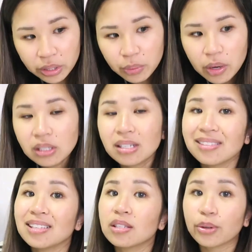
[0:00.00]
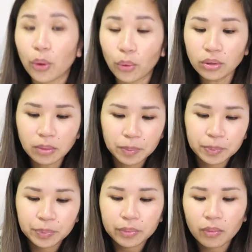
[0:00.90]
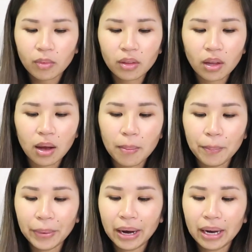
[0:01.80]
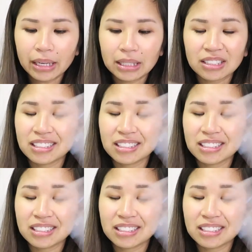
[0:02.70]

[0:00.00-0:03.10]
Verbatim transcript: really well since it's gold, but